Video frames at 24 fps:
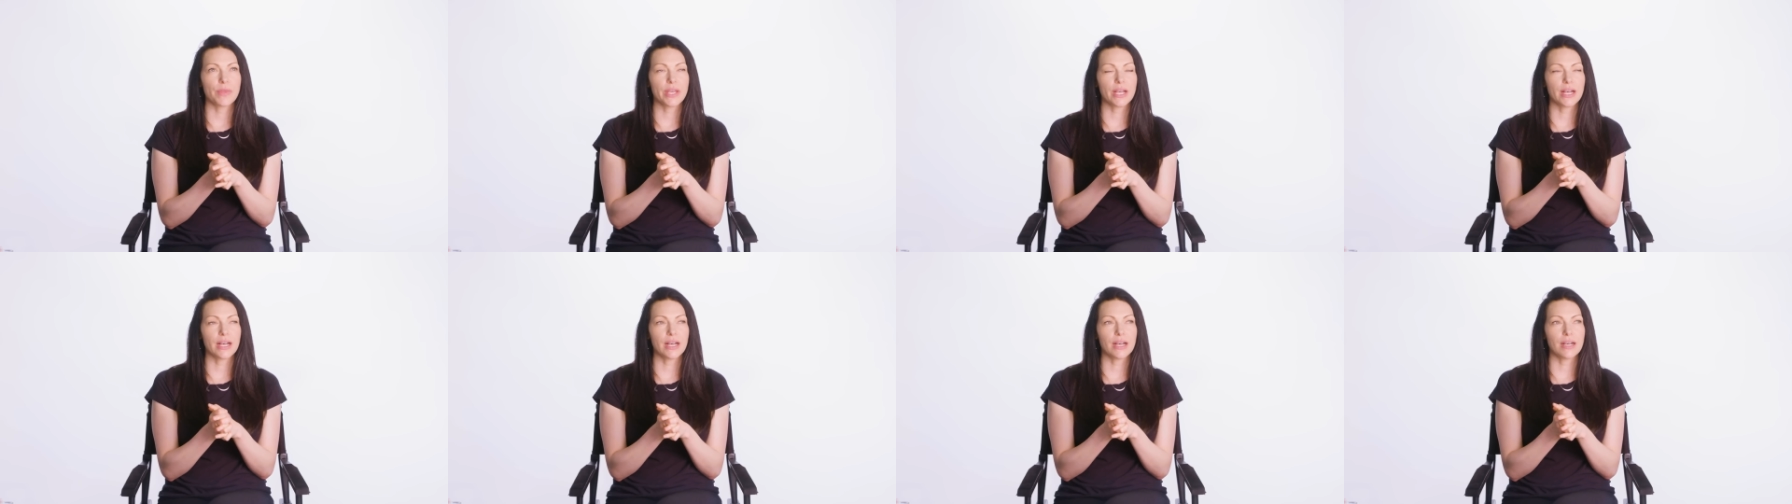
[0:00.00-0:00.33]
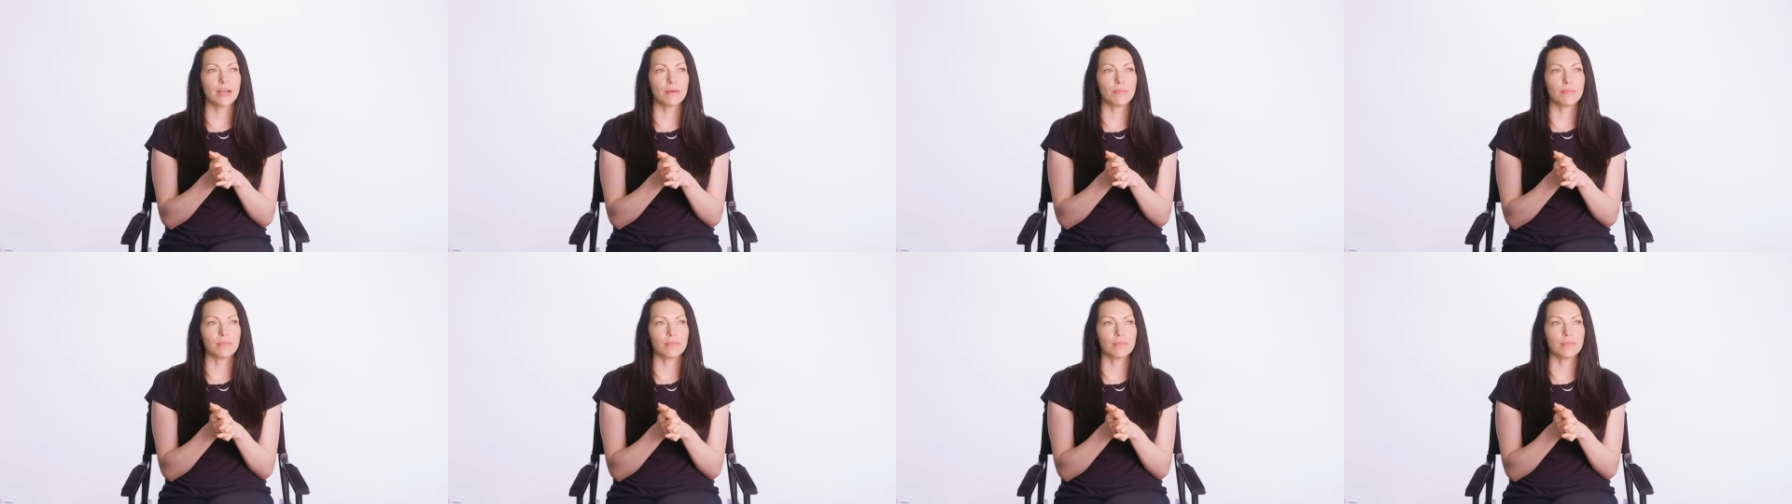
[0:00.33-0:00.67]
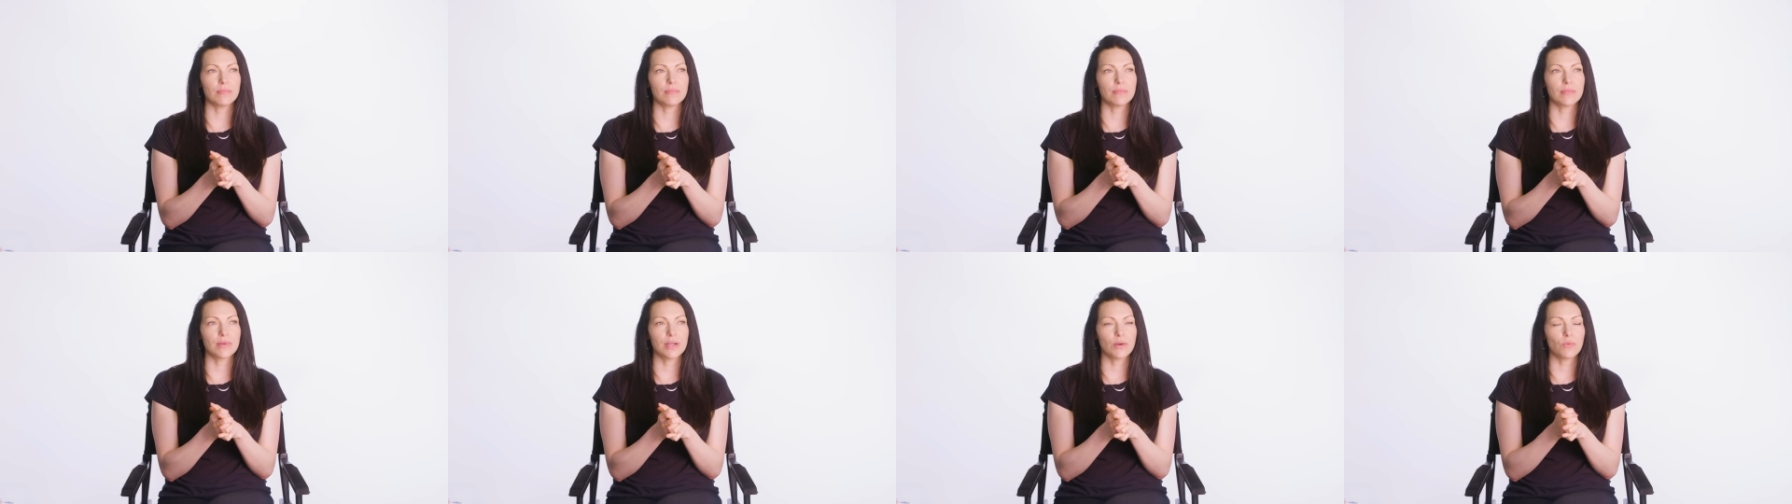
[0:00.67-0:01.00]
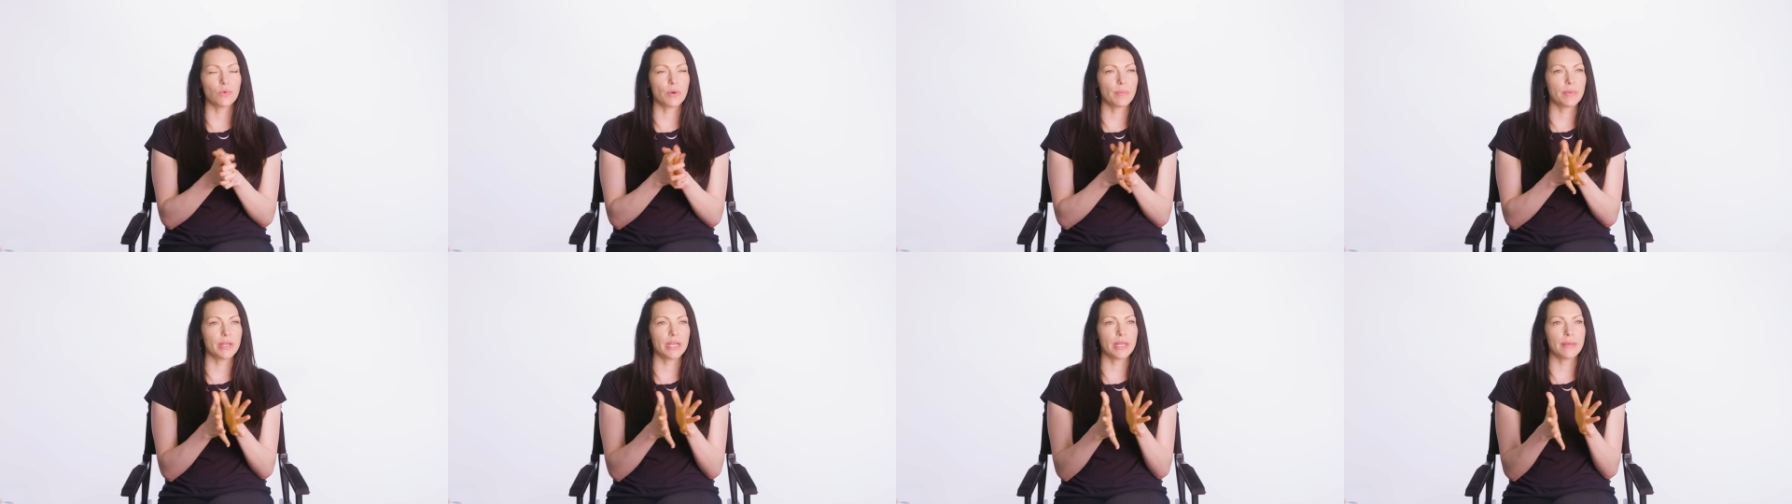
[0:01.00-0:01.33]
um, a
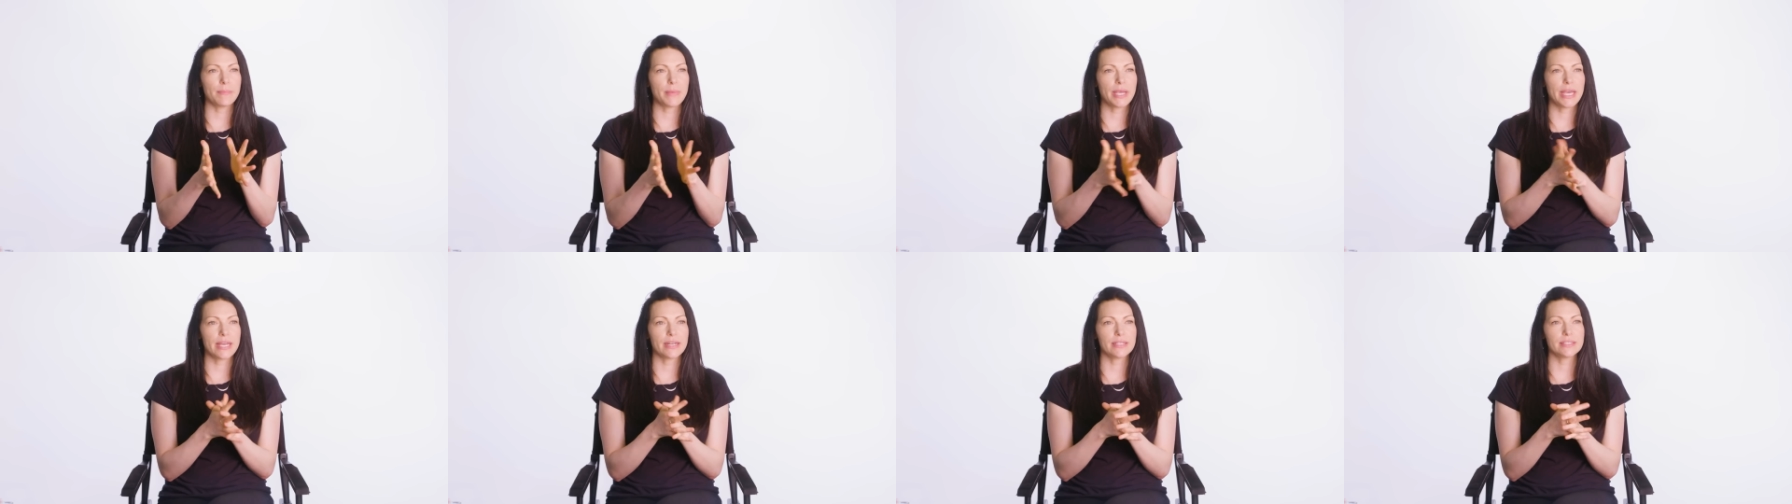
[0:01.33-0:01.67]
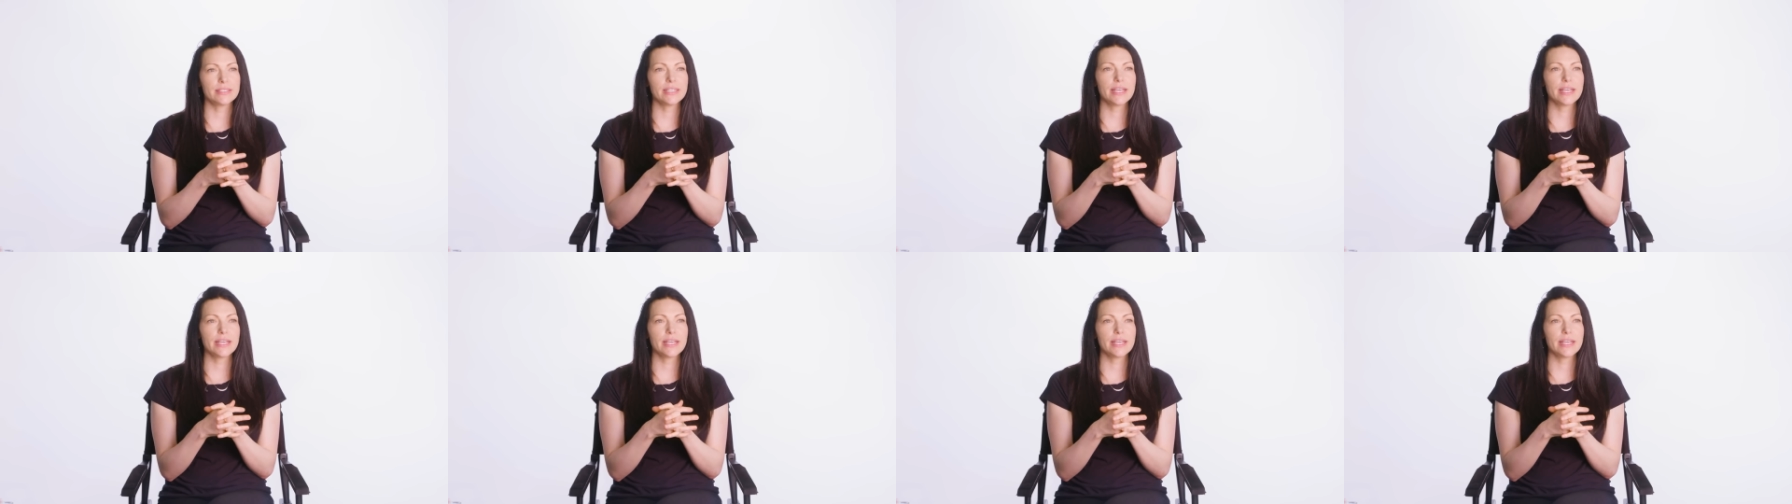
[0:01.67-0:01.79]
woman named Hannah